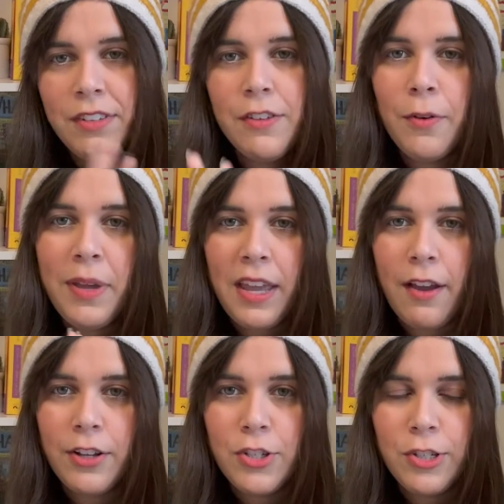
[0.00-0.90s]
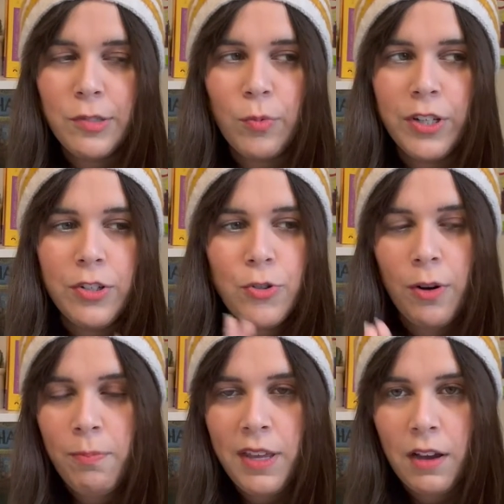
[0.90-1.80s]
different main characters would
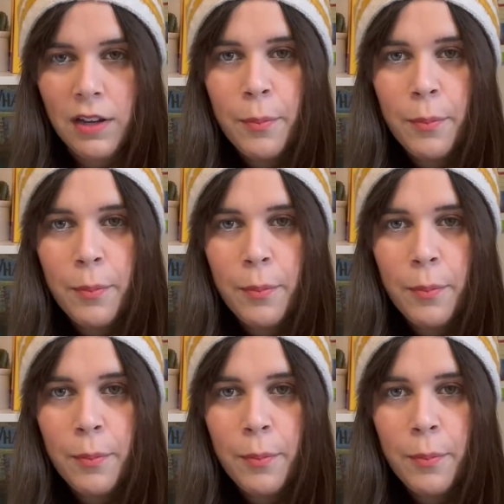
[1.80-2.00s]
trip me up,